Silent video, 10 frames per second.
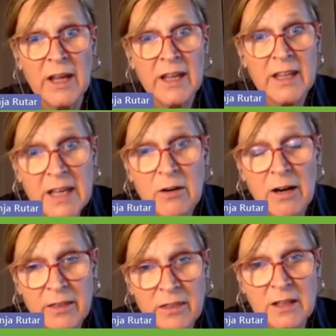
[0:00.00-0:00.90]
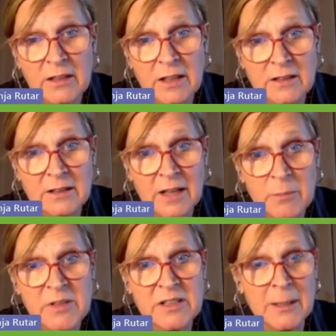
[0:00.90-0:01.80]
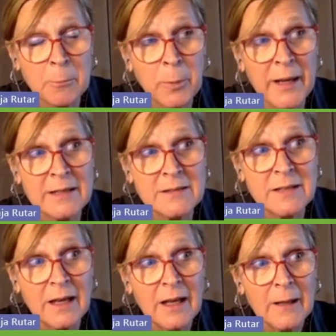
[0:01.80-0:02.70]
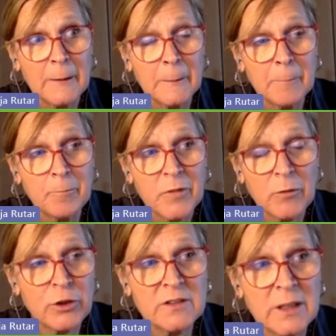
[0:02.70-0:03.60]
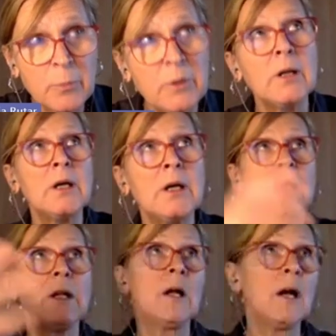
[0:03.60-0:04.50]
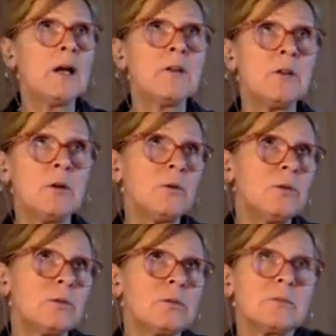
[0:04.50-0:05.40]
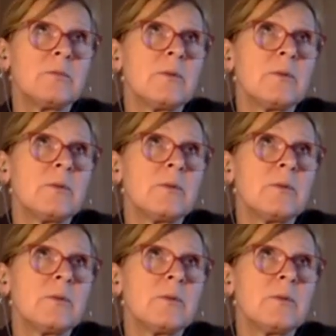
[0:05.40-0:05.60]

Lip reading: Here I think that comes in place, for example, I don't know,